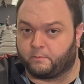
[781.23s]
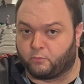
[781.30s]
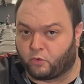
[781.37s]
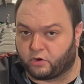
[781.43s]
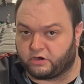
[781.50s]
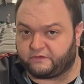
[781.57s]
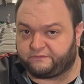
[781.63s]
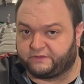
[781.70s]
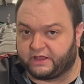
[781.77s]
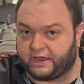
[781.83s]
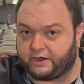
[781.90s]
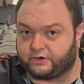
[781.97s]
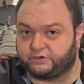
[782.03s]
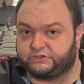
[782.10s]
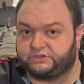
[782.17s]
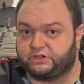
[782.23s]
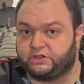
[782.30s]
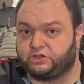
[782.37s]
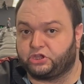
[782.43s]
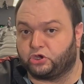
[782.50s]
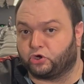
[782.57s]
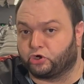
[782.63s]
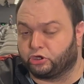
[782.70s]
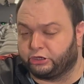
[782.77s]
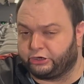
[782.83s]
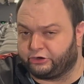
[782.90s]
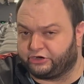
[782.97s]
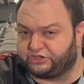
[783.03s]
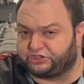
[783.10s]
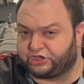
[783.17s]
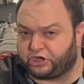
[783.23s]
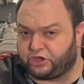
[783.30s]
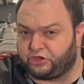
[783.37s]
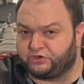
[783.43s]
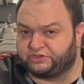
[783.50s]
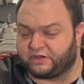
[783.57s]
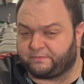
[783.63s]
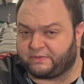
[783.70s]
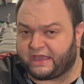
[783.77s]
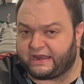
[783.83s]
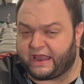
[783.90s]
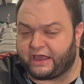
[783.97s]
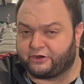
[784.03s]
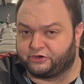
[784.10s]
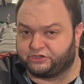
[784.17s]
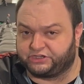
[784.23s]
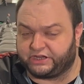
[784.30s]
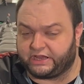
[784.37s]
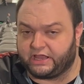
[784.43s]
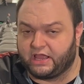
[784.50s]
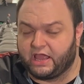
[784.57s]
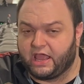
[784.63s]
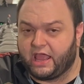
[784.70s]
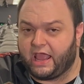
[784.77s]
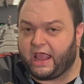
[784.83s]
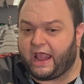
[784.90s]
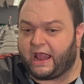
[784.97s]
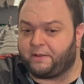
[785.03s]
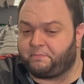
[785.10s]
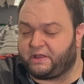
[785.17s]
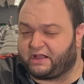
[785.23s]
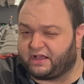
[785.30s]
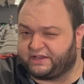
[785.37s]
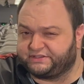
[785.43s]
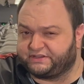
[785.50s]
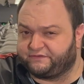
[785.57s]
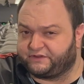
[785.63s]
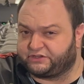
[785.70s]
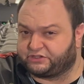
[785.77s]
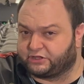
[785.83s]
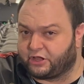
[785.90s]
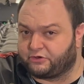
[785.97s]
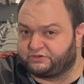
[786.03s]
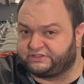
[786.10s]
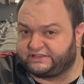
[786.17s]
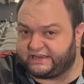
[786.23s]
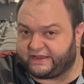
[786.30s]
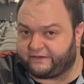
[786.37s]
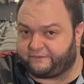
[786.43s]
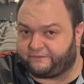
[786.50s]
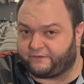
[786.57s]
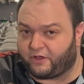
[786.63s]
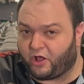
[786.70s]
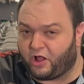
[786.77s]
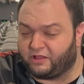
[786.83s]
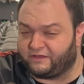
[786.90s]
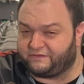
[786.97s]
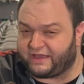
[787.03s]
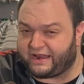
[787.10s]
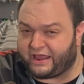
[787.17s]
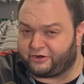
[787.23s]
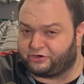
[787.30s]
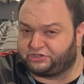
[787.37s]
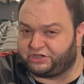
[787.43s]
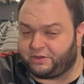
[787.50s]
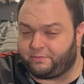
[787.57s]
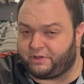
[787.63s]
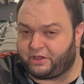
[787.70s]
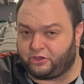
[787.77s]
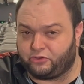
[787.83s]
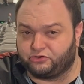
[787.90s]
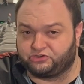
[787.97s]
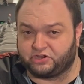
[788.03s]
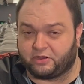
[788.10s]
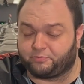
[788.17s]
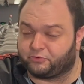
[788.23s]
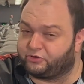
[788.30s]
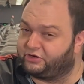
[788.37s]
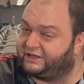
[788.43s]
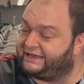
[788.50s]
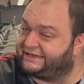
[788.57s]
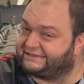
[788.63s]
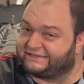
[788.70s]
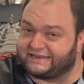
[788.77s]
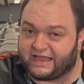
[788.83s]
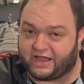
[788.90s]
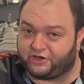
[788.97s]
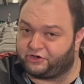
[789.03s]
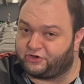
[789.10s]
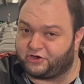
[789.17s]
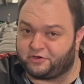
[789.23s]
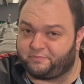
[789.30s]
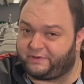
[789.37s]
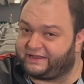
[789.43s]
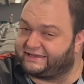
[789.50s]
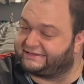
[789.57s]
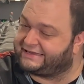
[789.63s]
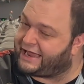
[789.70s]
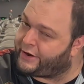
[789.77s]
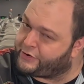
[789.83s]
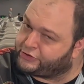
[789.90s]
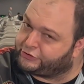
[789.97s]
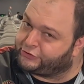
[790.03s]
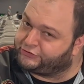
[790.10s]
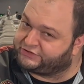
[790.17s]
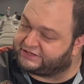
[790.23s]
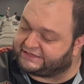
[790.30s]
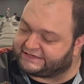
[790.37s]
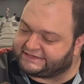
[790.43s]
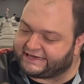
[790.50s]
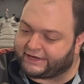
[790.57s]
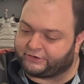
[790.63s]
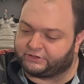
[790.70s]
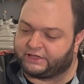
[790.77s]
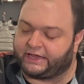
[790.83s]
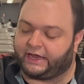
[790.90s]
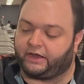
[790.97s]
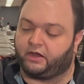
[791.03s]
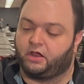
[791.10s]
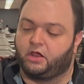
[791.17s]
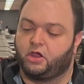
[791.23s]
more it flares, the earlier it's going to use up that energy. And because of its low diff, all of that energy being used up early is not good because now it loses it down lane.